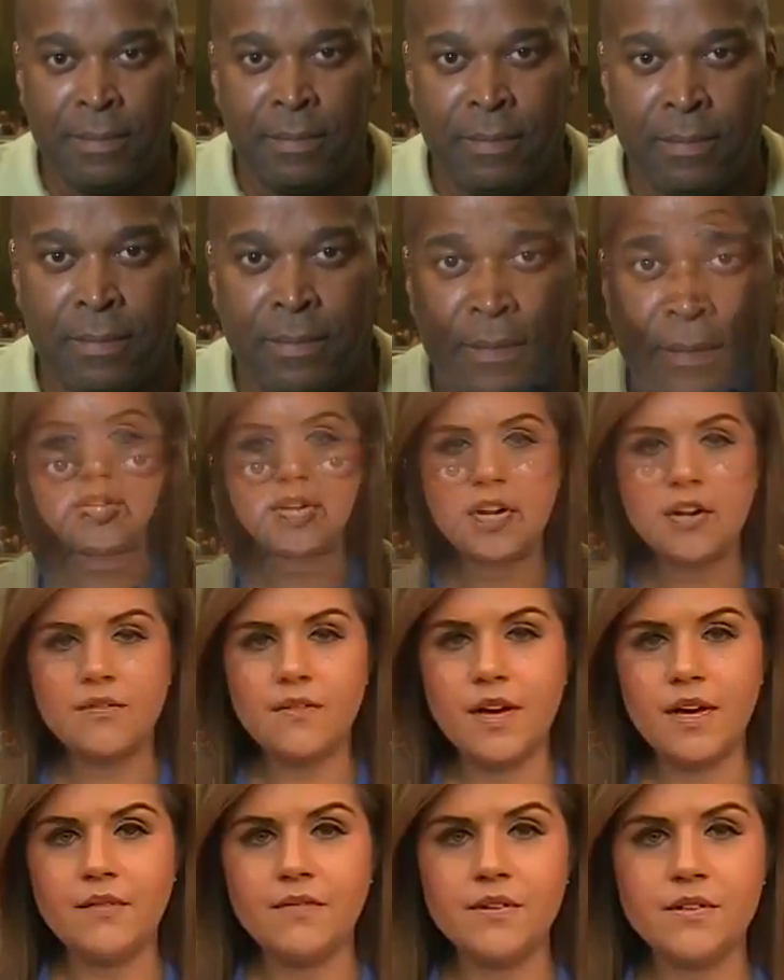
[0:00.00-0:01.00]
Pretty
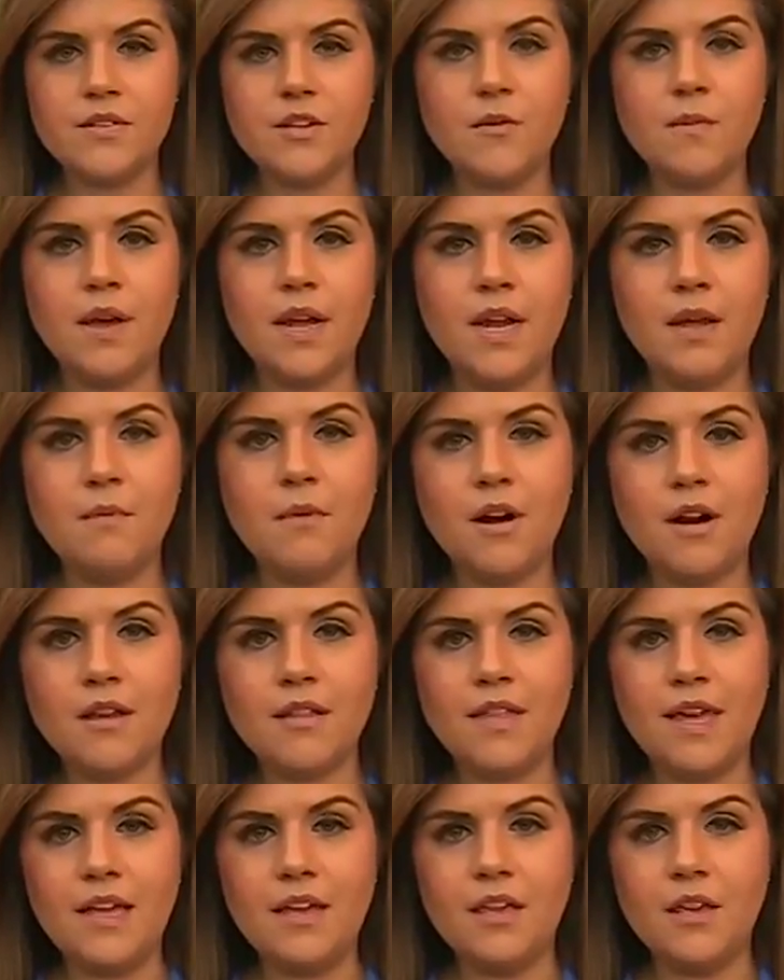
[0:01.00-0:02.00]
terrifying for so many.
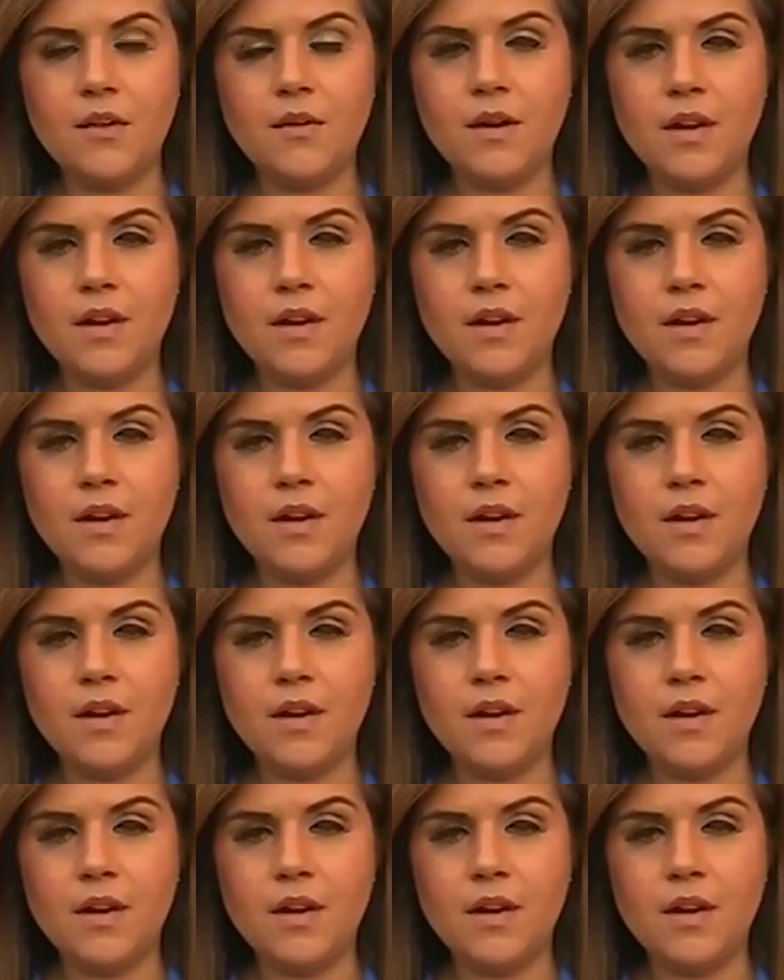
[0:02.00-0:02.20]
Marc, thank you.